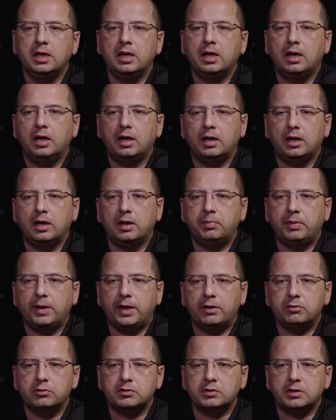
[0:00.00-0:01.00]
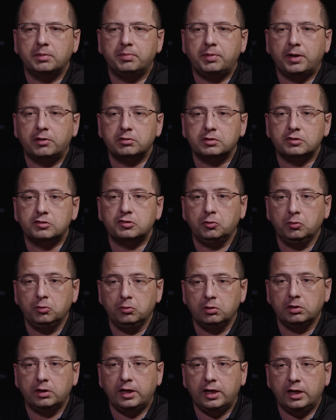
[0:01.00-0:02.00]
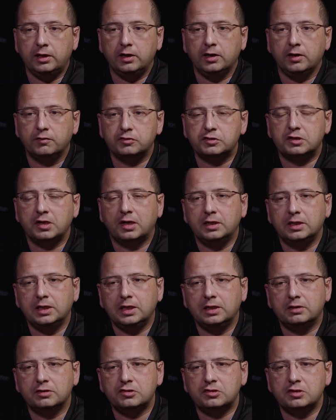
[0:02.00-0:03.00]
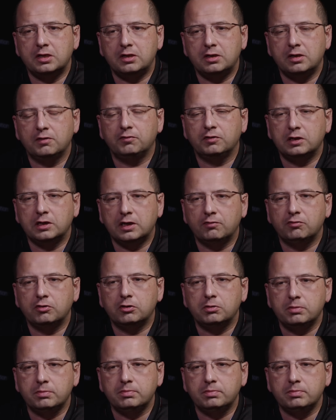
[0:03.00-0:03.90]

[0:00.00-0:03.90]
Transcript: uh, about about this whole area of study and this area of endeavor.